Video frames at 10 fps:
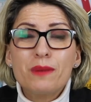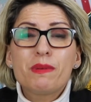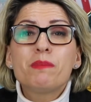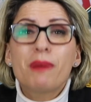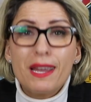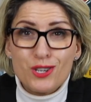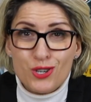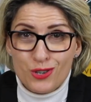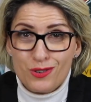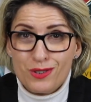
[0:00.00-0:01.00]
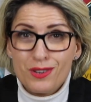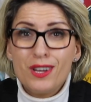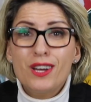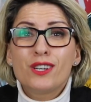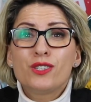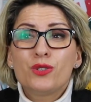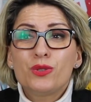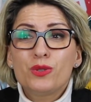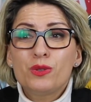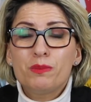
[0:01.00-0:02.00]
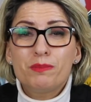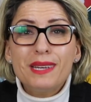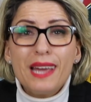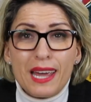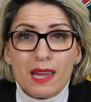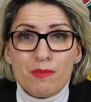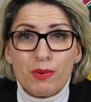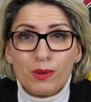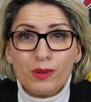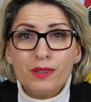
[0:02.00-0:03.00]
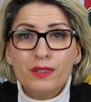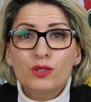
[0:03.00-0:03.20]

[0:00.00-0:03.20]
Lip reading: be patient to be able